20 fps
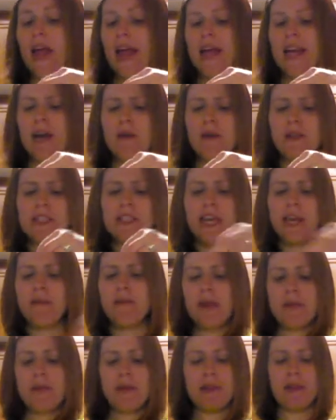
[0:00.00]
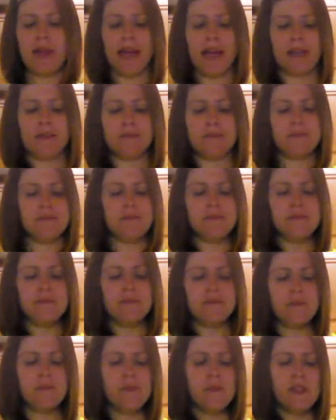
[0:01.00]
And I would say maybe like,
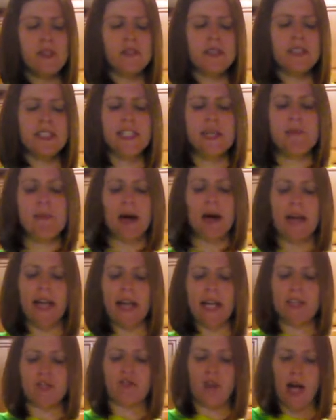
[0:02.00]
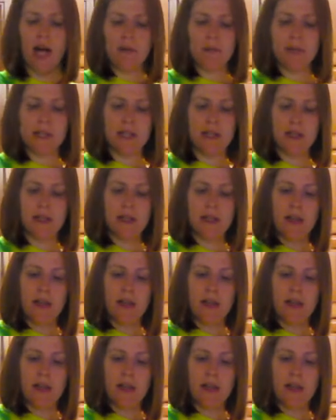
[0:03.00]
let's see, about 8 drops.